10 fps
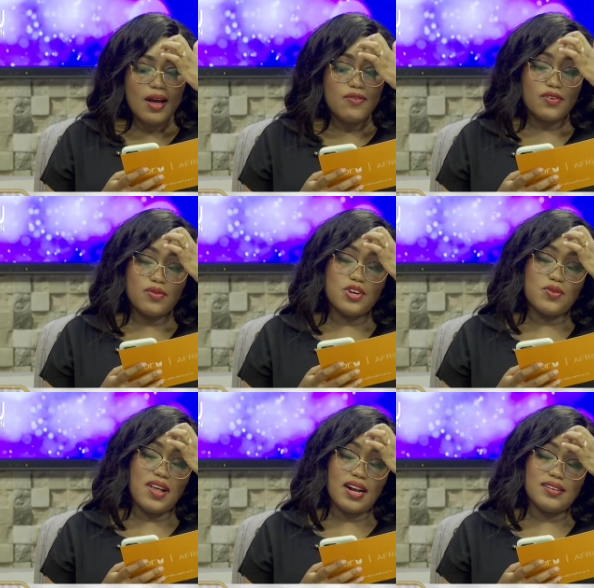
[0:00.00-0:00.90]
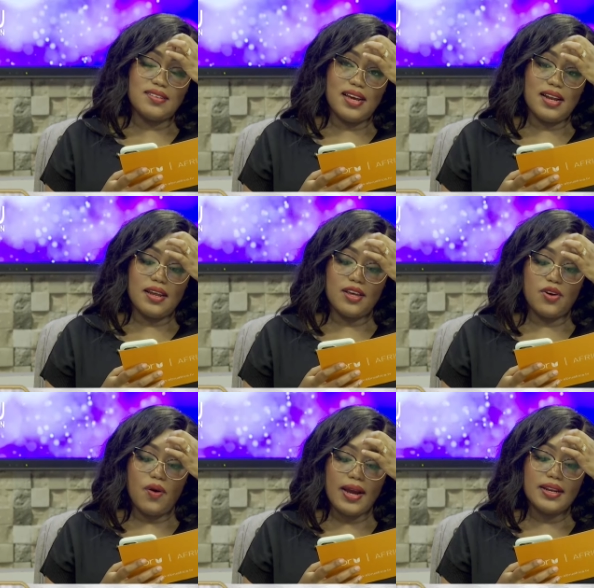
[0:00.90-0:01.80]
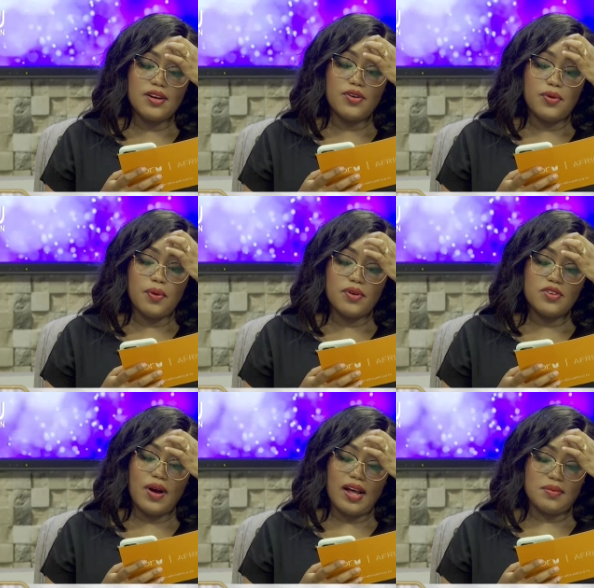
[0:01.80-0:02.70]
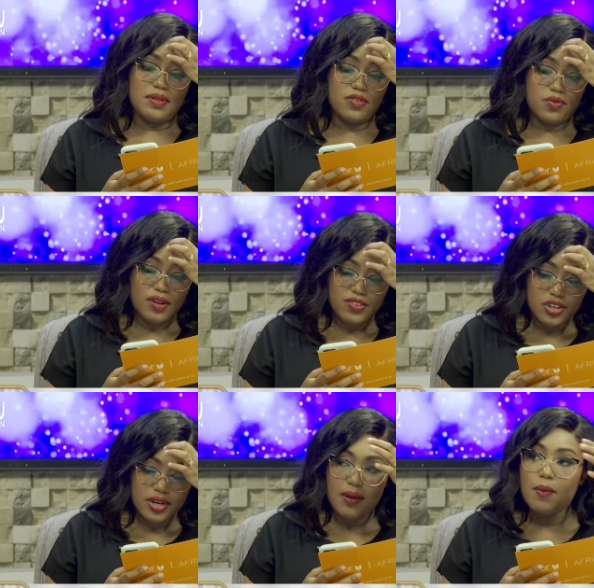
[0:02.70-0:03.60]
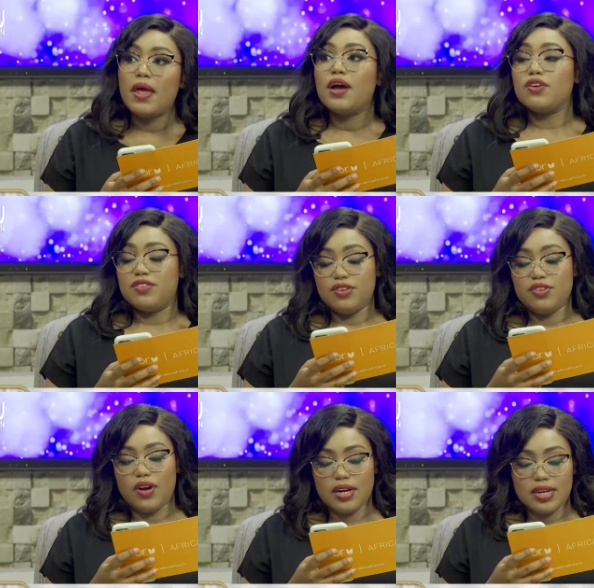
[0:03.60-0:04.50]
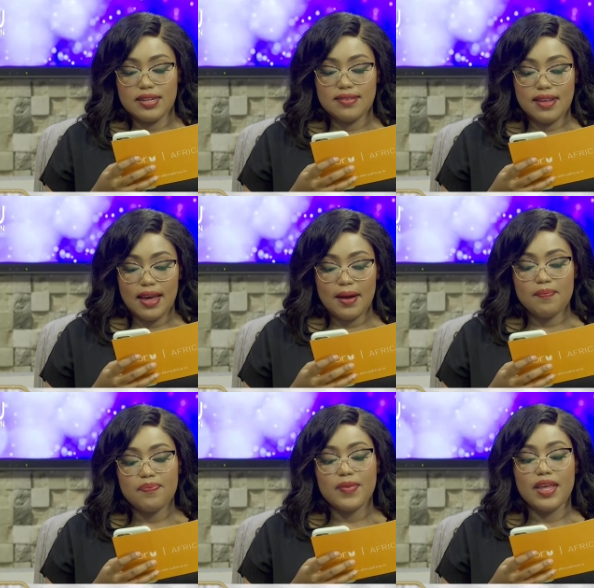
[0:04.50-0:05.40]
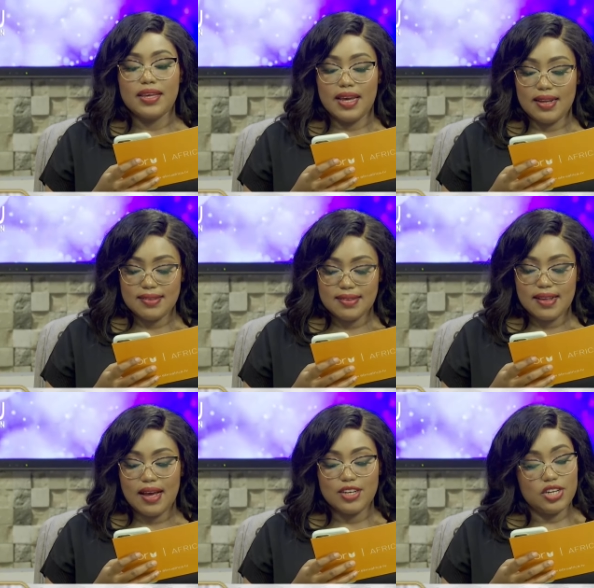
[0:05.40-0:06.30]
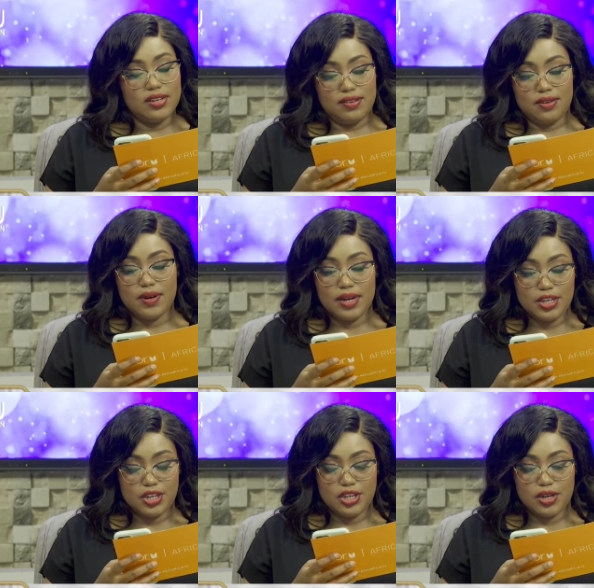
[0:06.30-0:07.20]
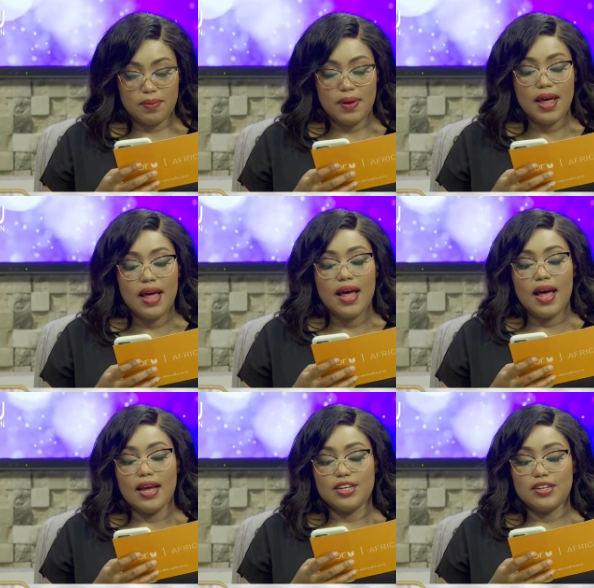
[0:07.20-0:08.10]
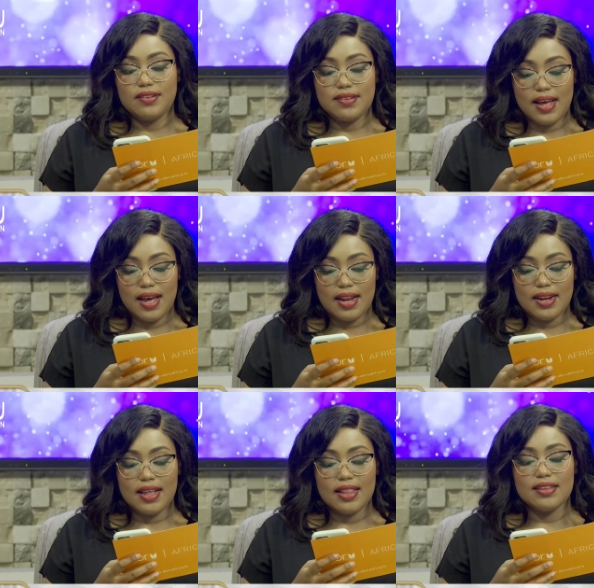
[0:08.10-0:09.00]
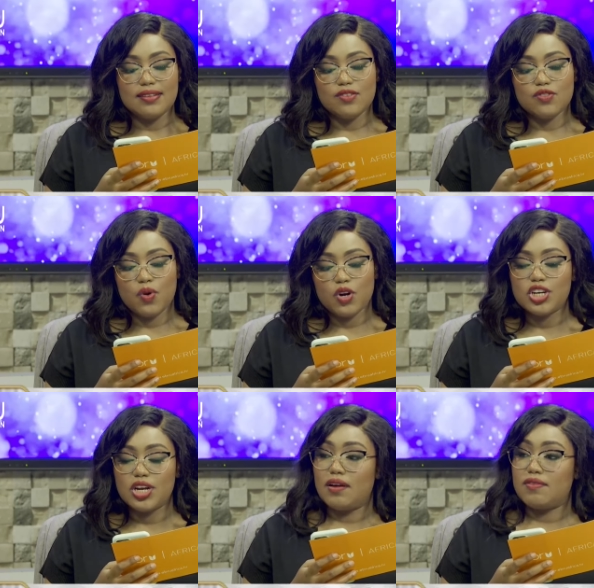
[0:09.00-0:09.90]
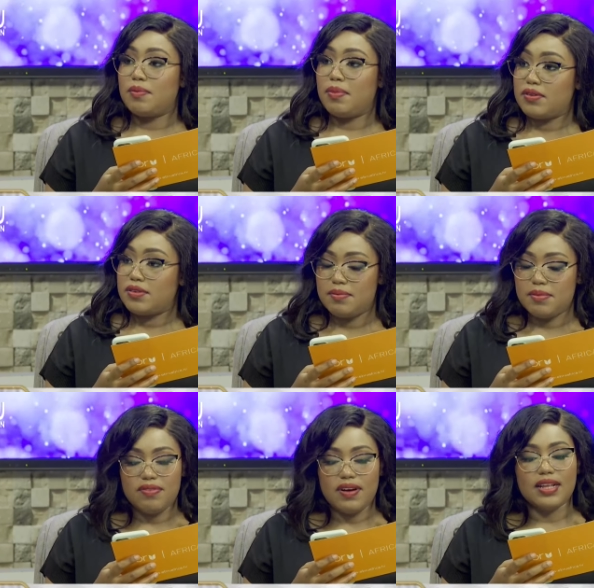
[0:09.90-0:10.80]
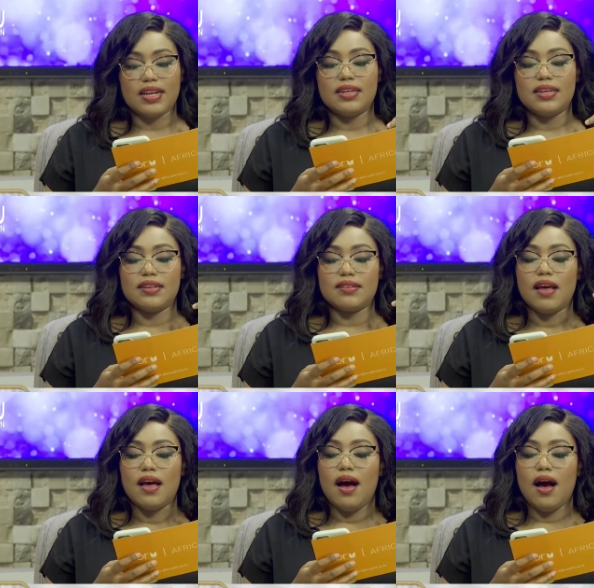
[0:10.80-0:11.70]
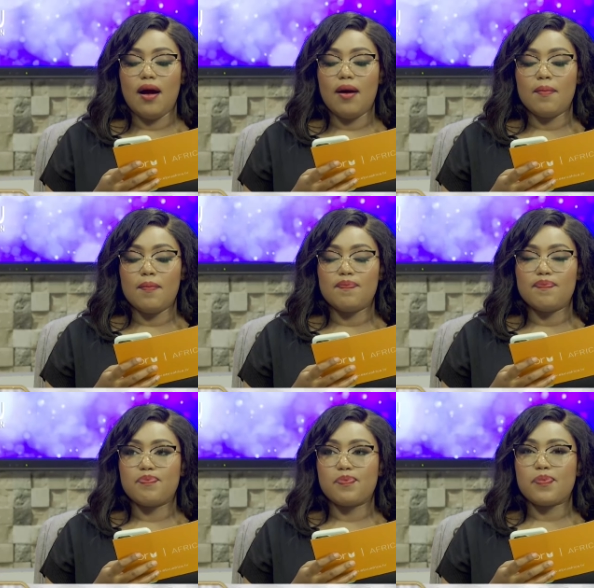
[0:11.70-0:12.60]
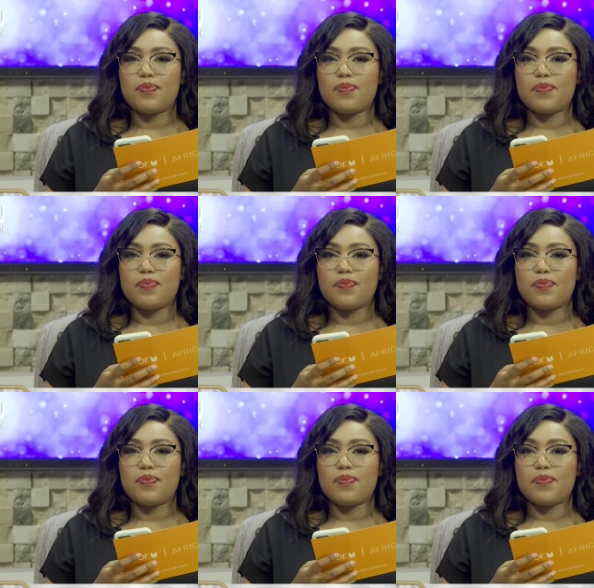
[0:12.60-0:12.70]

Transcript: first one, she was actually said, yo, I didn't know you were going to ask me this question. Continue to actually say, yes, she is in a relationship. And she said, this is what she loves about him. The fact that he is, um,